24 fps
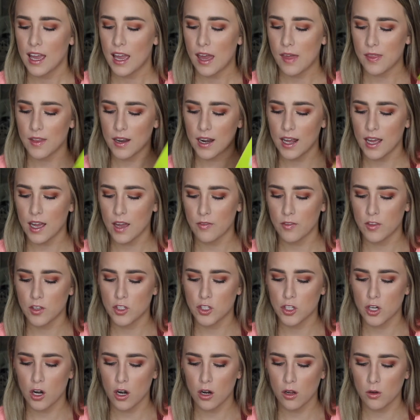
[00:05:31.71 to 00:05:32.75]
And then I have the
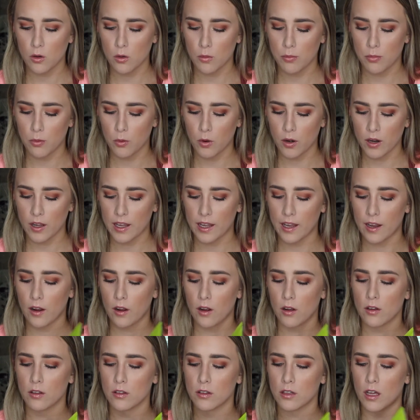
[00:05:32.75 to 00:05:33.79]
Charcoal Pore
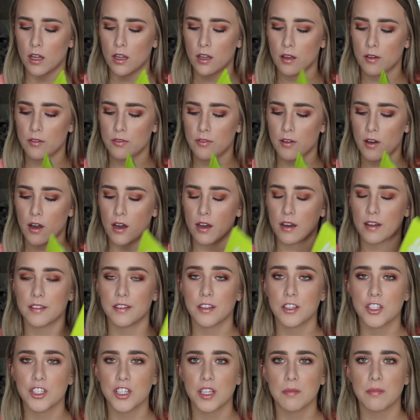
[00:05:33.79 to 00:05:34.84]
Care Lala
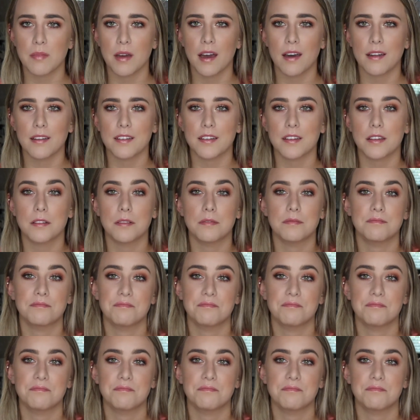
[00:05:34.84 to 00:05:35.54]
Fox sheet mask.